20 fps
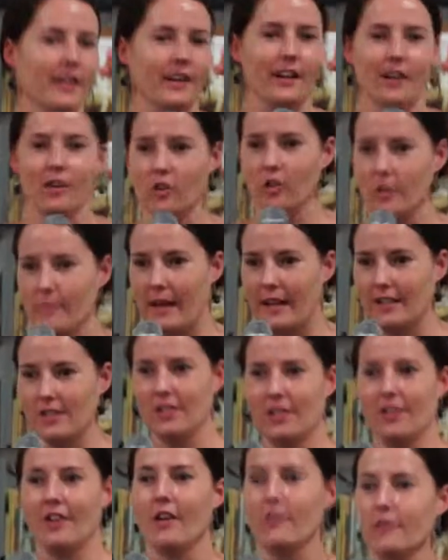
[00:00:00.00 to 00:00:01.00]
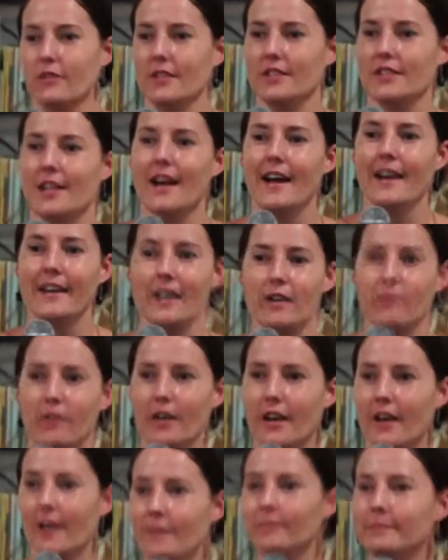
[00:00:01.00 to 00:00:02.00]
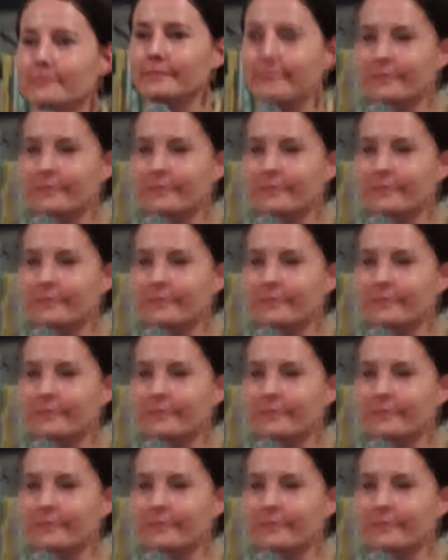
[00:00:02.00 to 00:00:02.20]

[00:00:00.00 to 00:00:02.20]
and I'll go back to the office. I never,